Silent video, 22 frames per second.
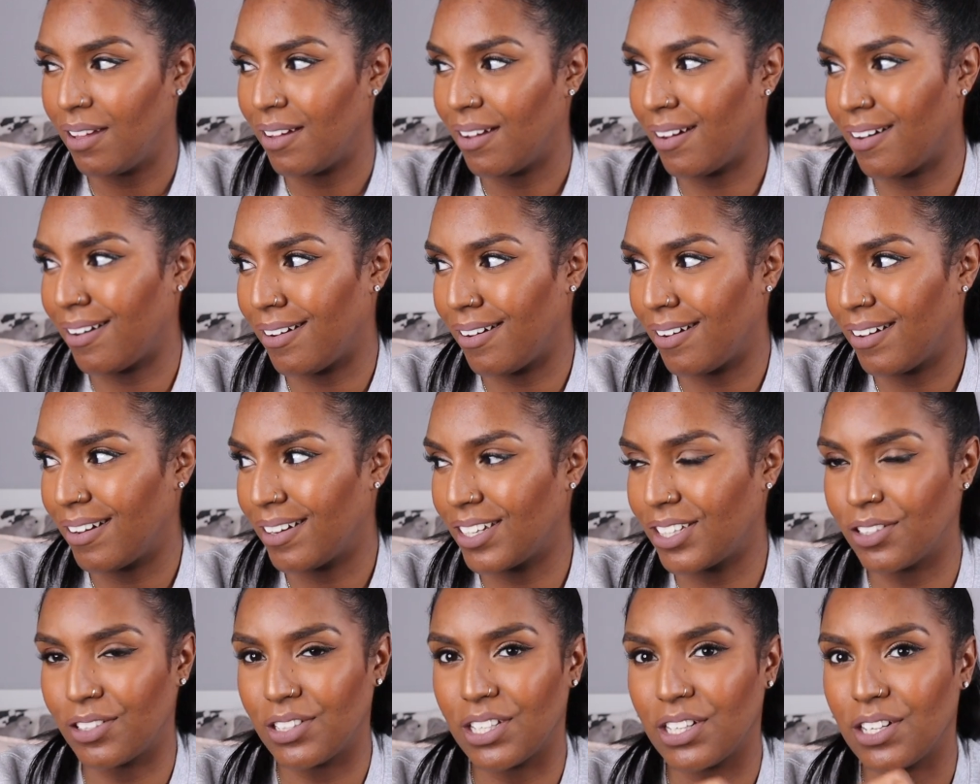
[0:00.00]
Ugh,
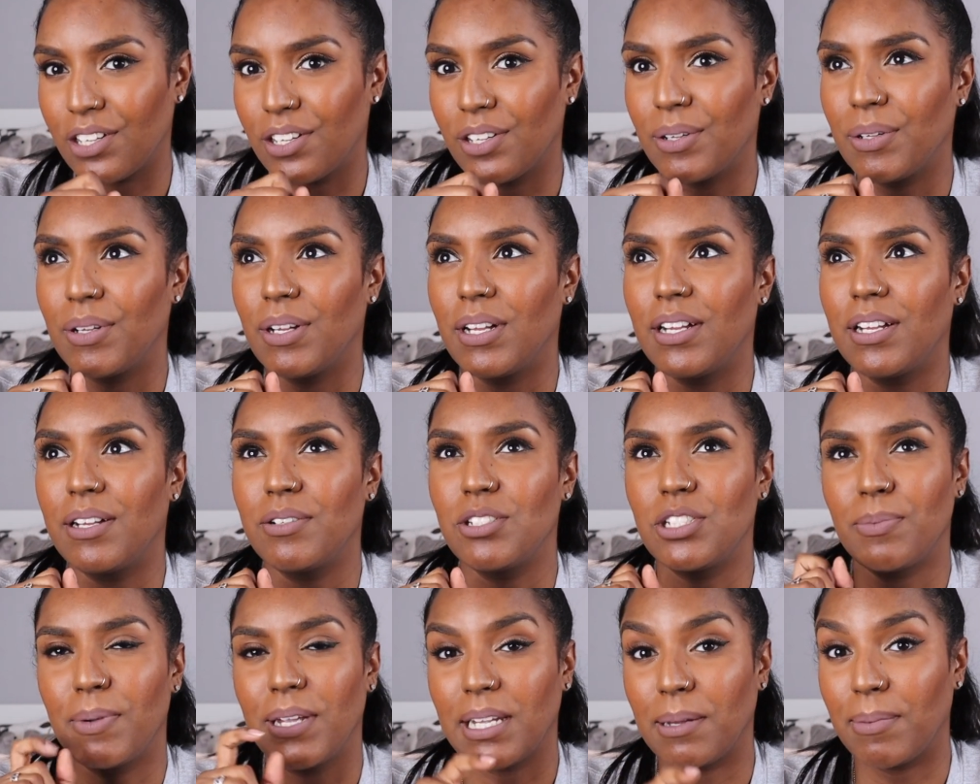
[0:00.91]
you know, the
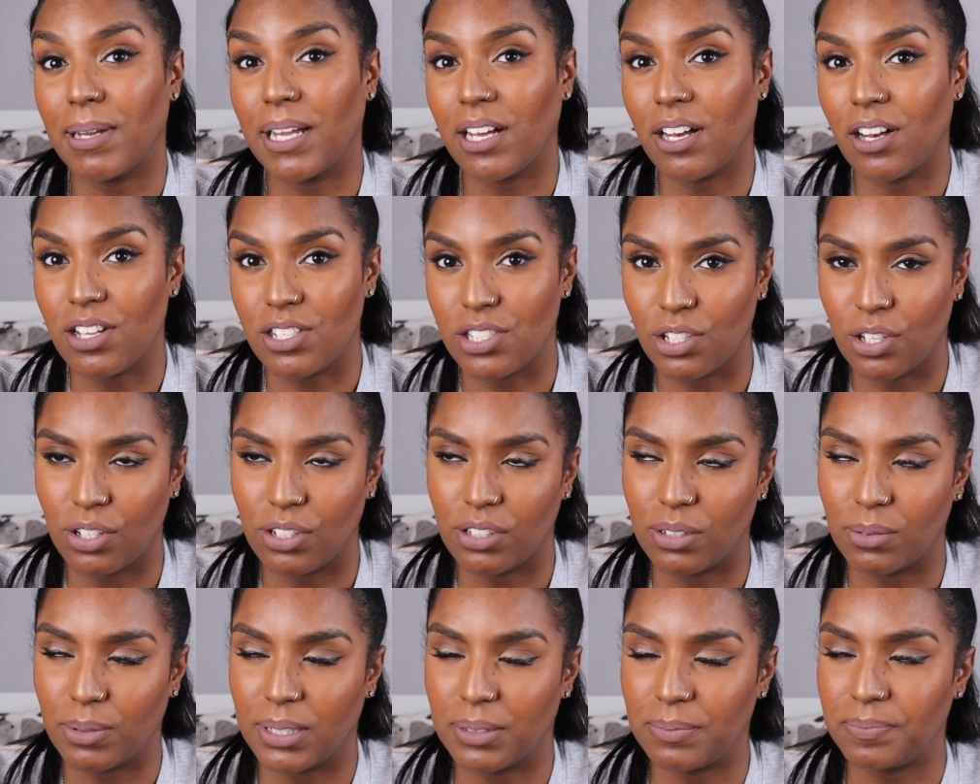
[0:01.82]
Jamaican Black Castor
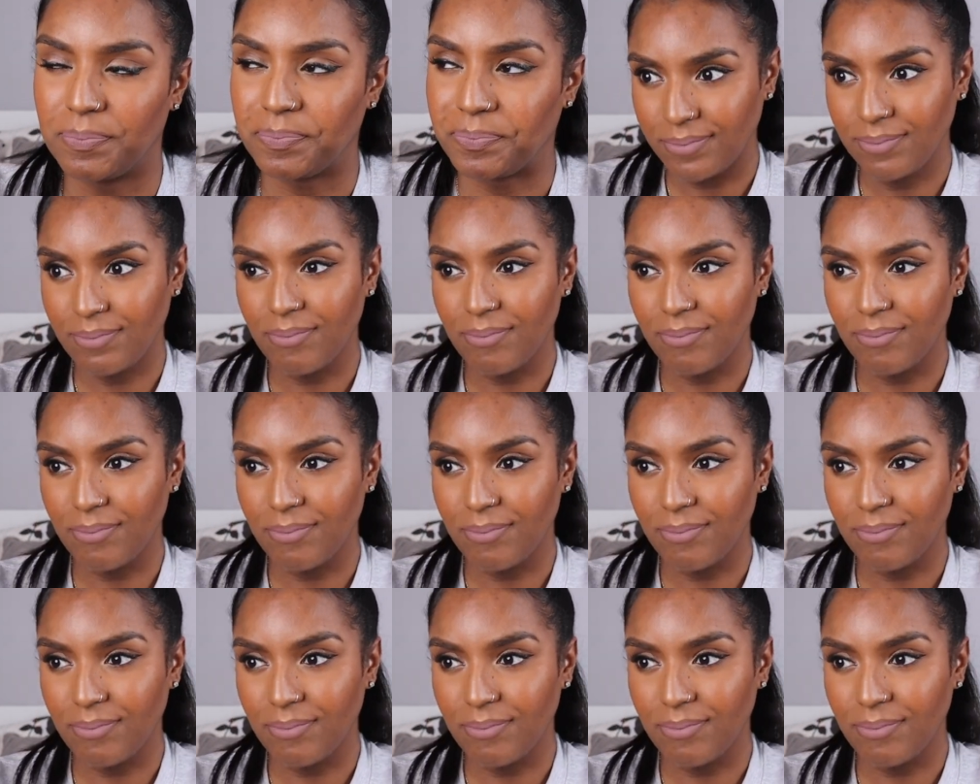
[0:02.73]
Oil one.